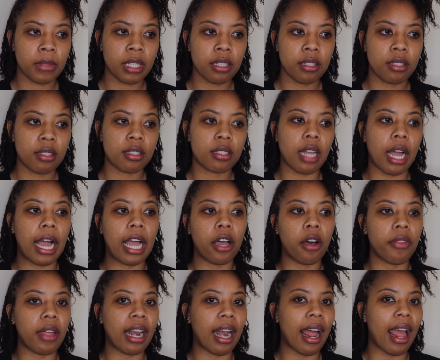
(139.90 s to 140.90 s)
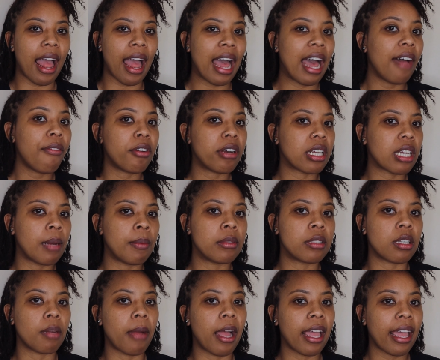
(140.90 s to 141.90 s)
style that I have when it
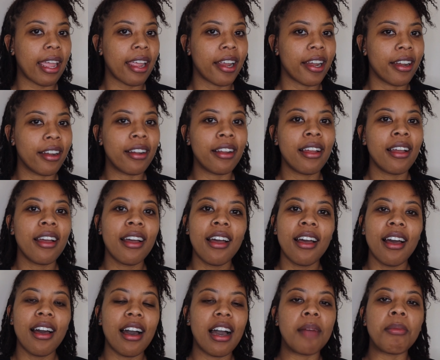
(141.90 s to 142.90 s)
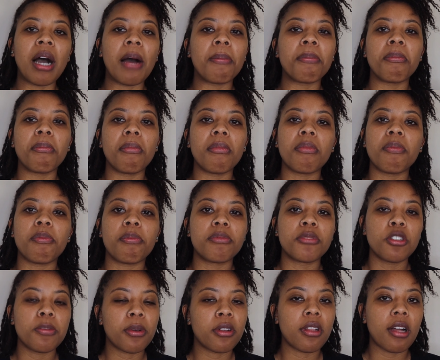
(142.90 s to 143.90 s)
comes to my hair. I'm
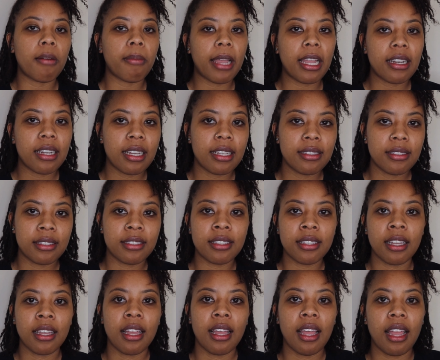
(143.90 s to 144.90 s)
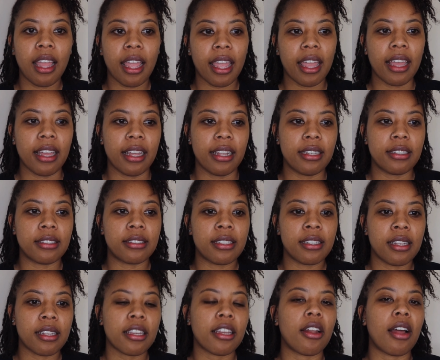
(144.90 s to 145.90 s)
super low maintenance, and
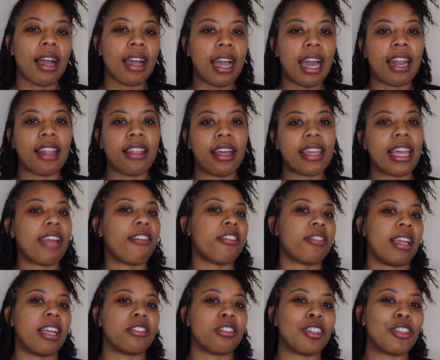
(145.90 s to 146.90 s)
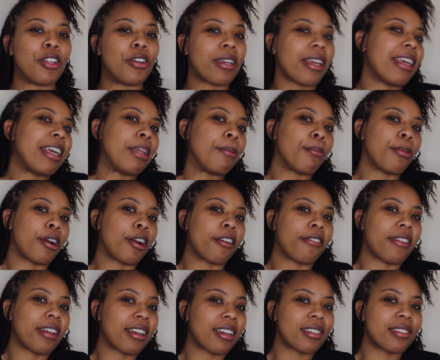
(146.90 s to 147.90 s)
you know, I kind of like everything to look
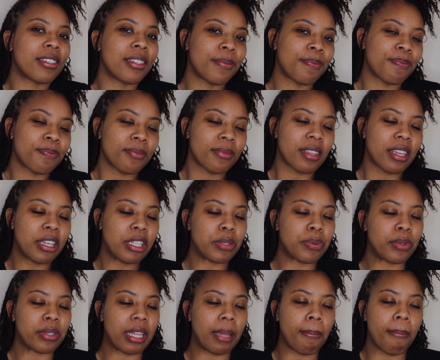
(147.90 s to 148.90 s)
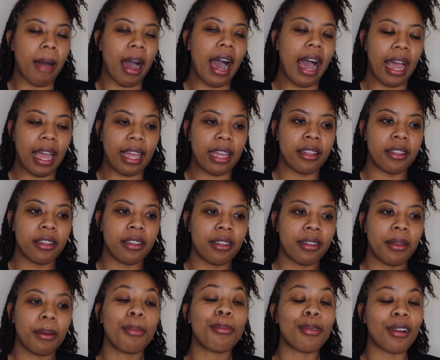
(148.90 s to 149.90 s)
imperfect is really my
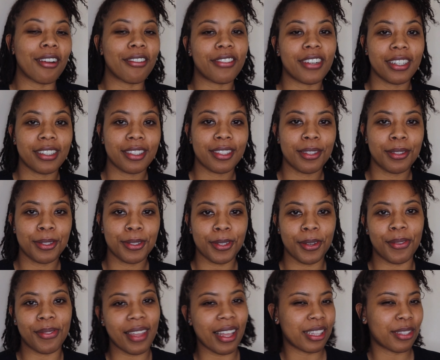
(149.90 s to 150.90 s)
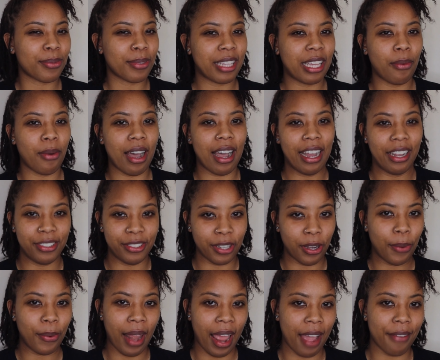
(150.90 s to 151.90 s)
preference. So that's really why I
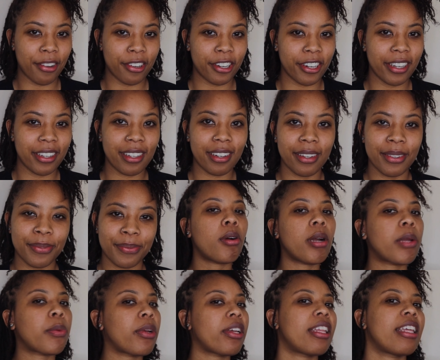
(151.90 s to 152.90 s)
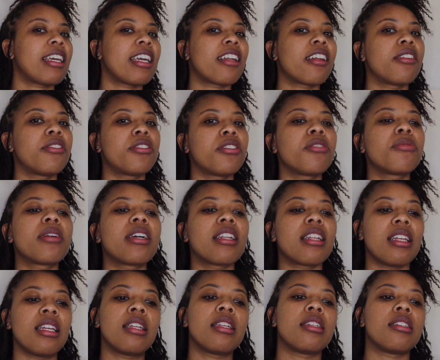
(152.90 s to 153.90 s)
don't have a grid. Before we really get into
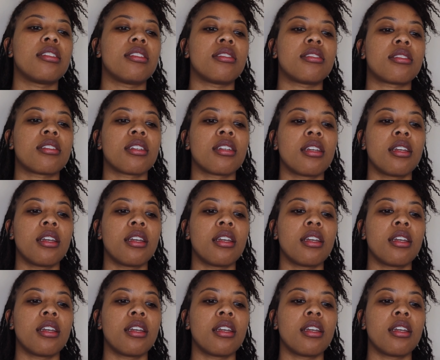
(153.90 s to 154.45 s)
it, is